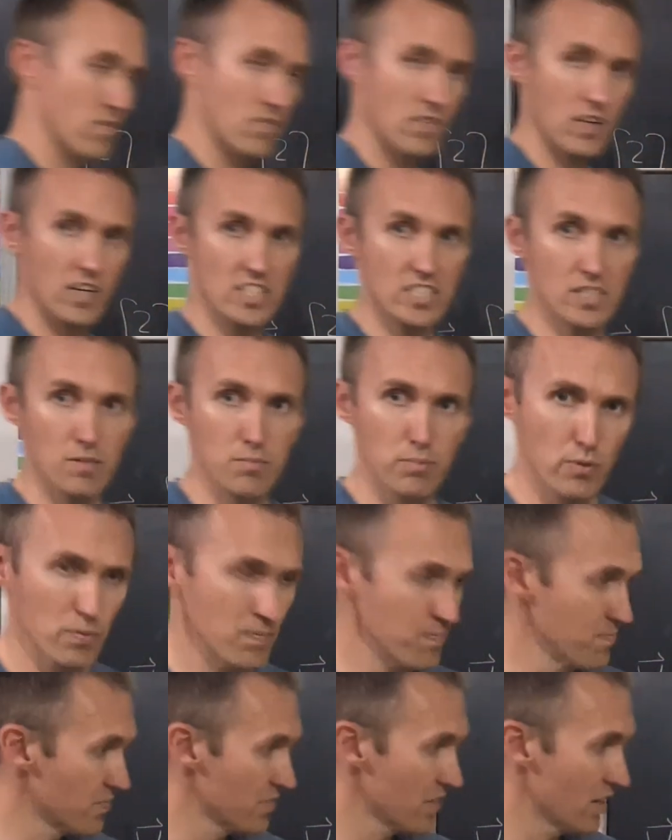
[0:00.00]
Very
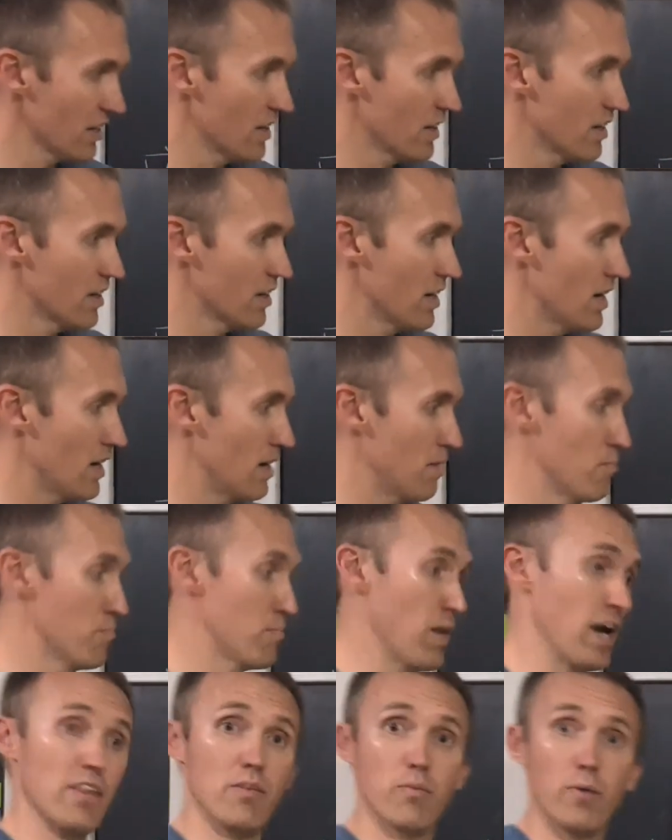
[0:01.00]
simple.
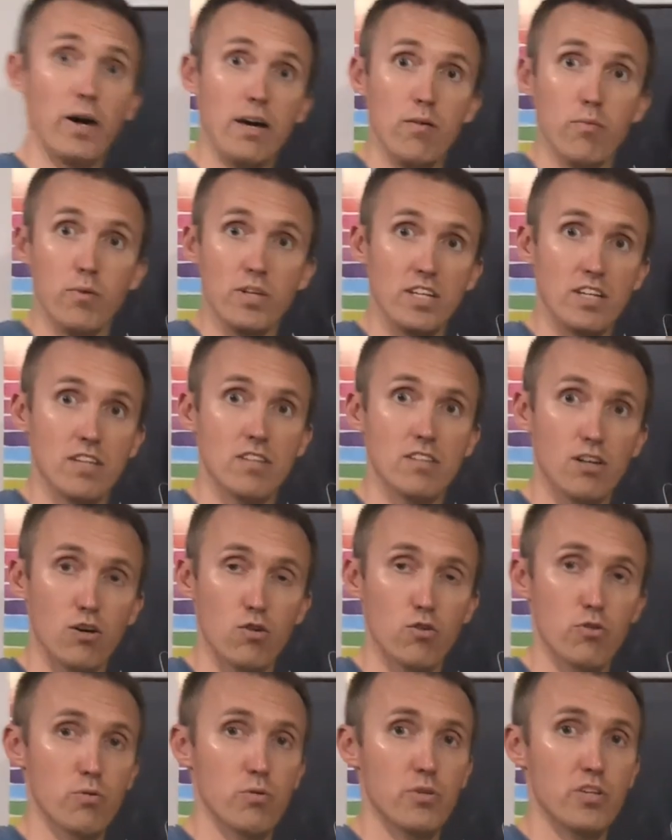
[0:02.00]
By the way, we didn't
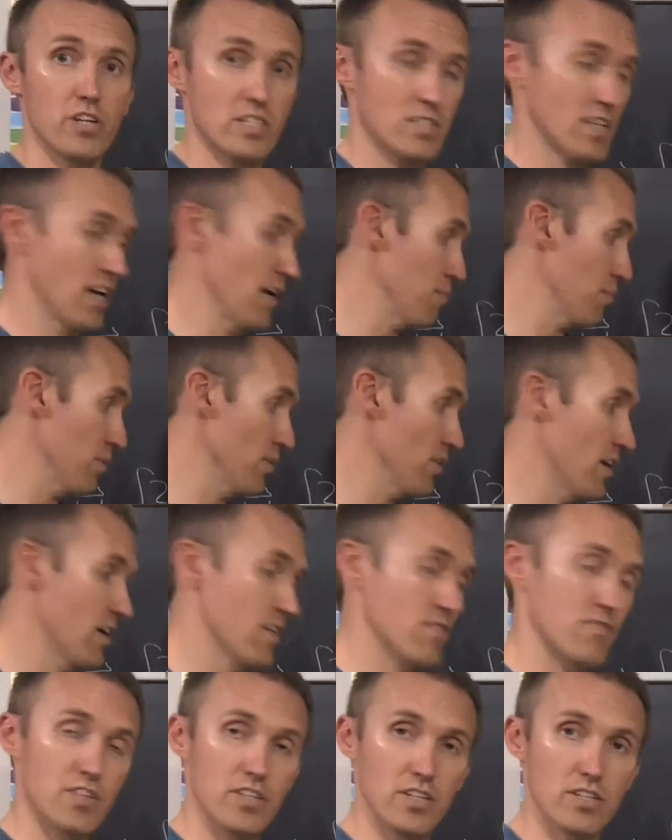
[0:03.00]
go through the example
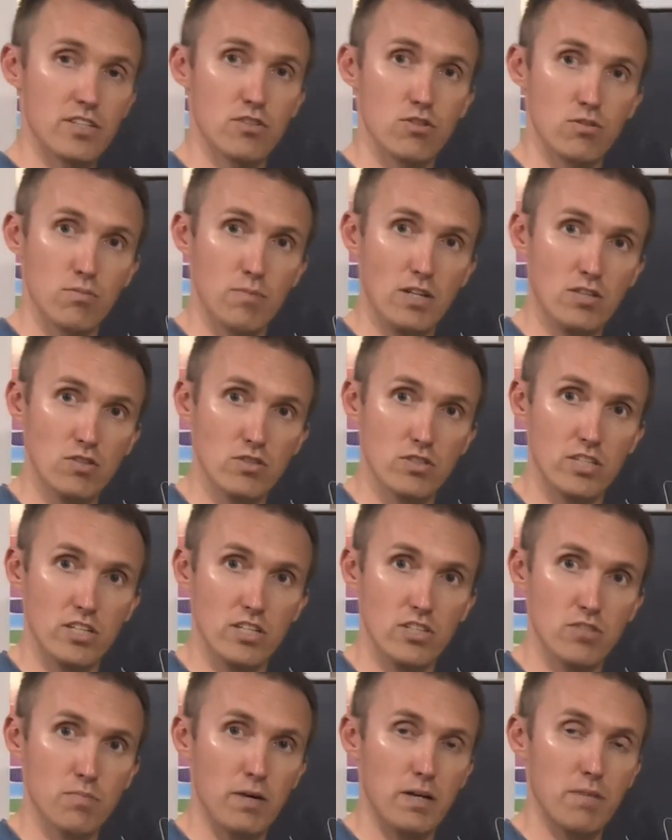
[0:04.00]
of the two
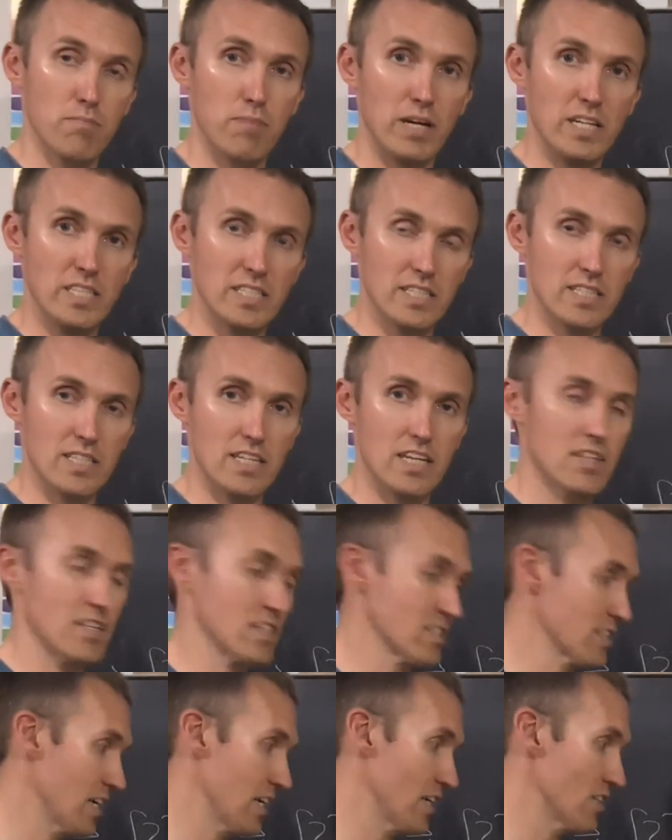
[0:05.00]
matrices, but basically in
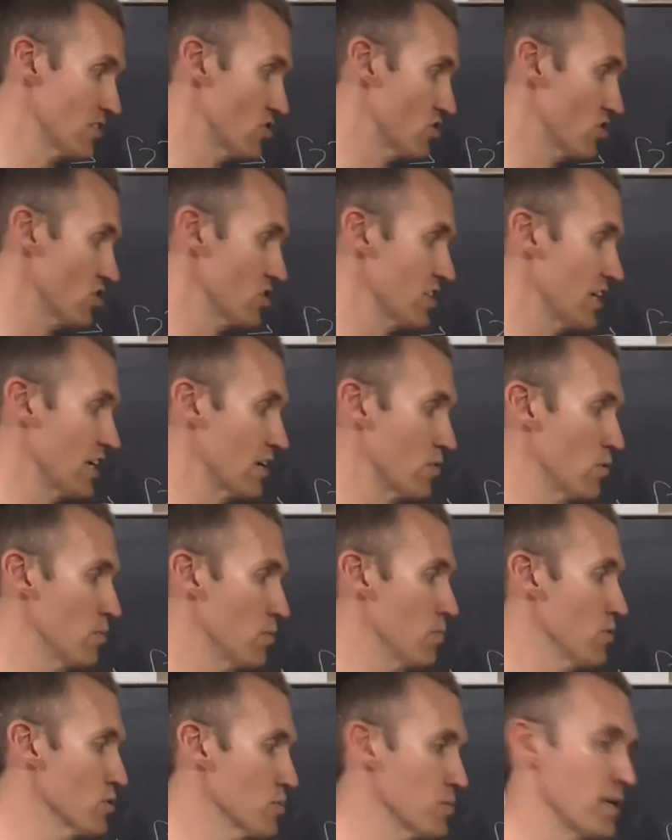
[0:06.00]
this case, just like we
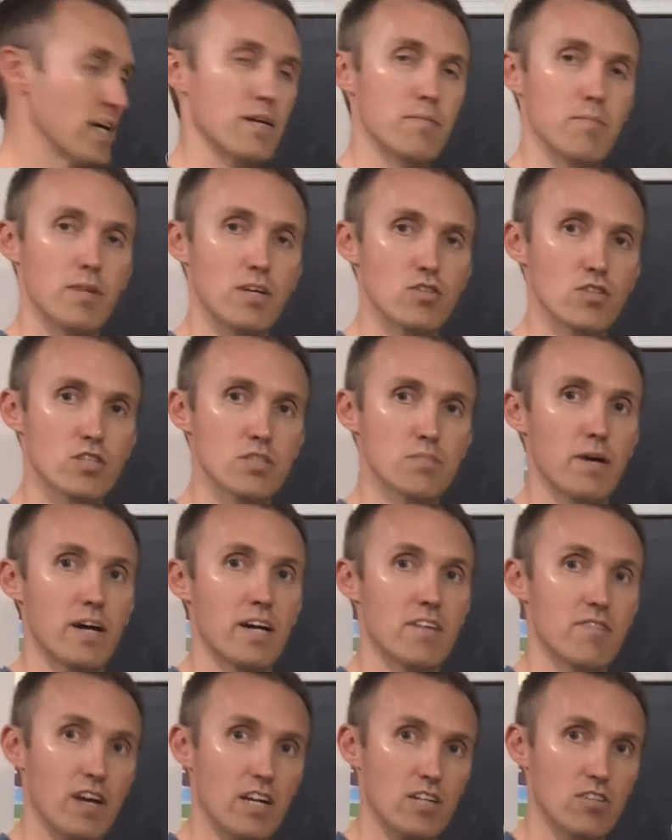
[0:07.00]
multiplied a matrix by
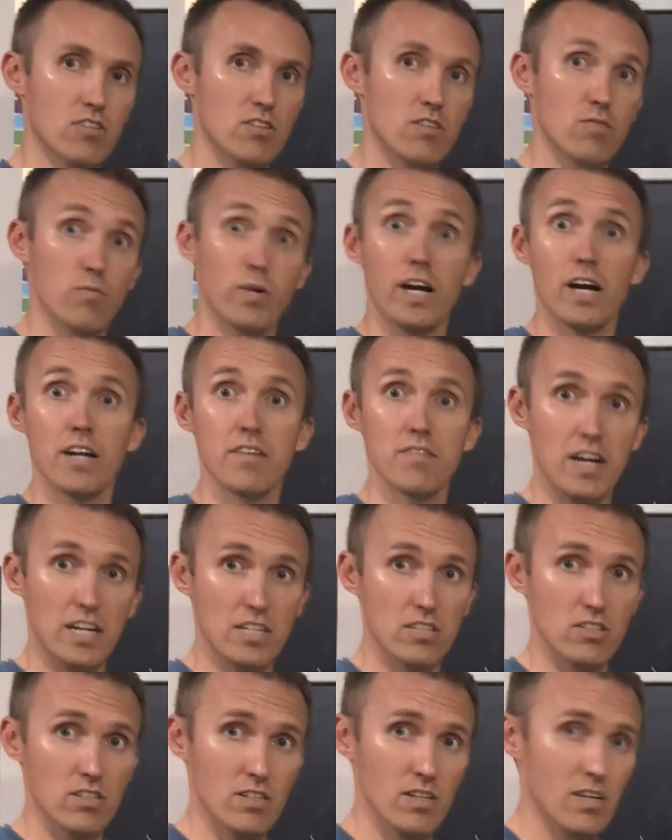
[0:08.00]
a vector, we got a
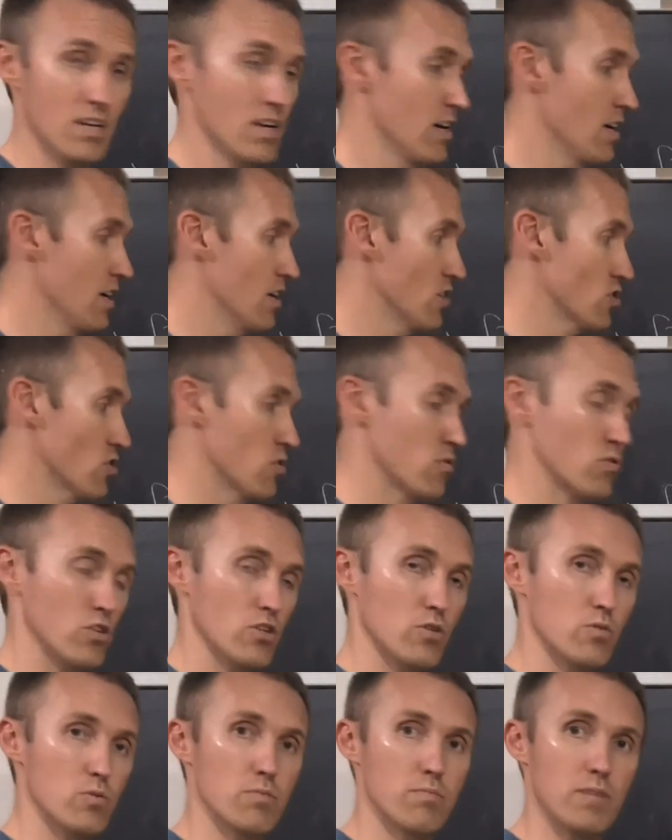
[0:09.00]
vector. So
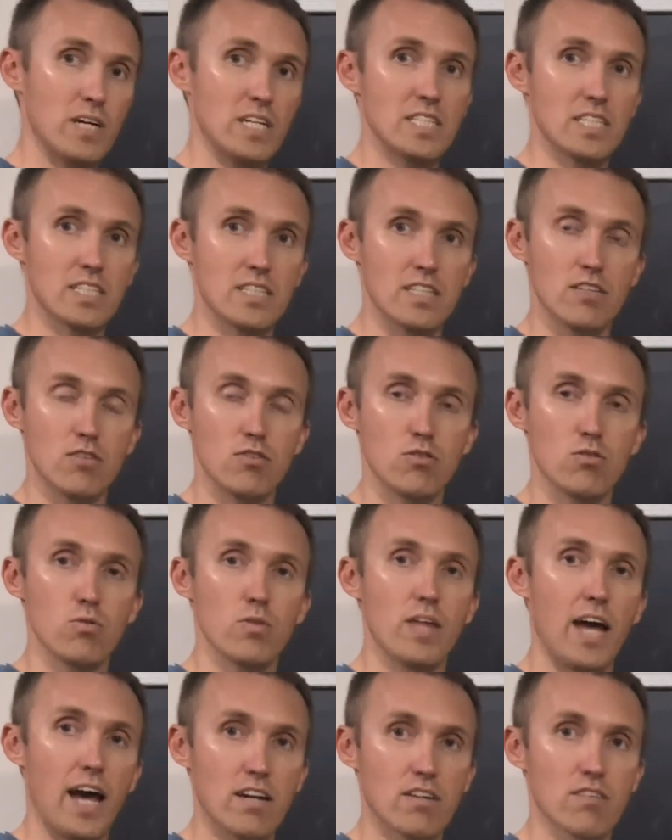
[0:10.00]
you would basically do
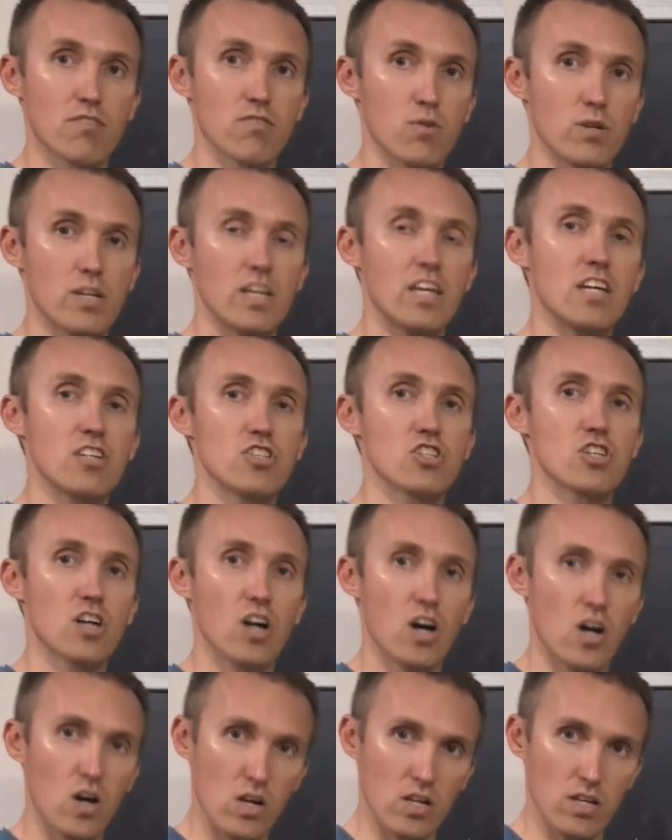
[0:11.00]
that for each
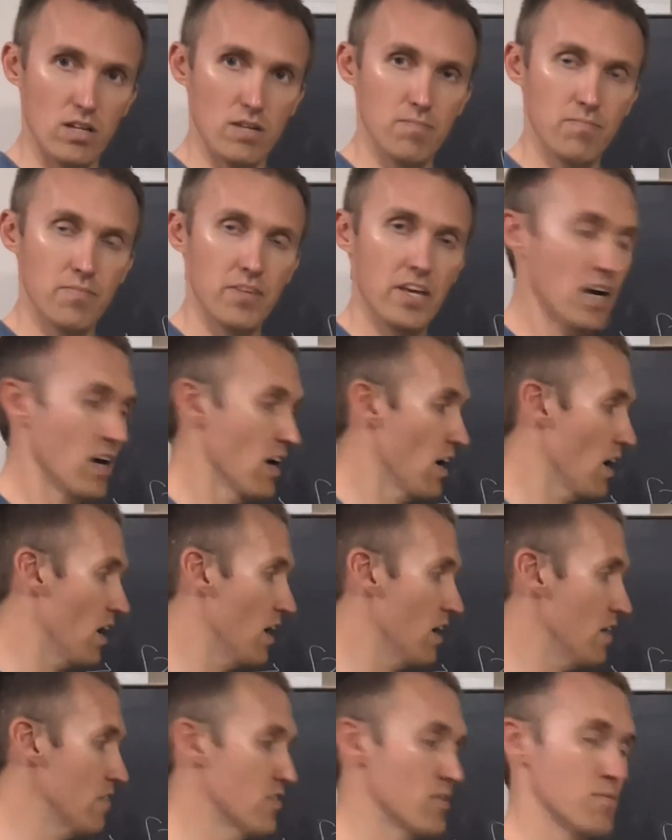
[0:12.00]
column
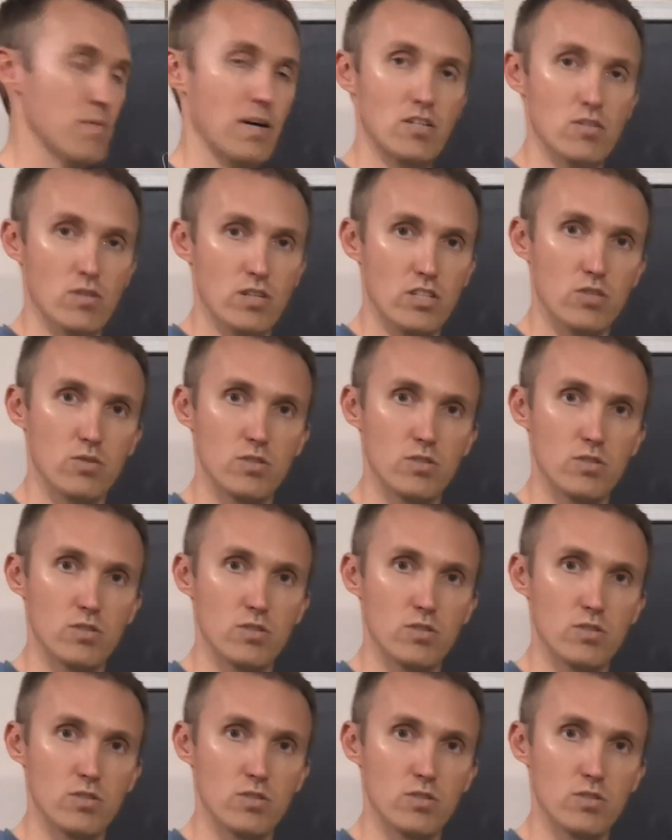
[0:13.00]
of the matrix.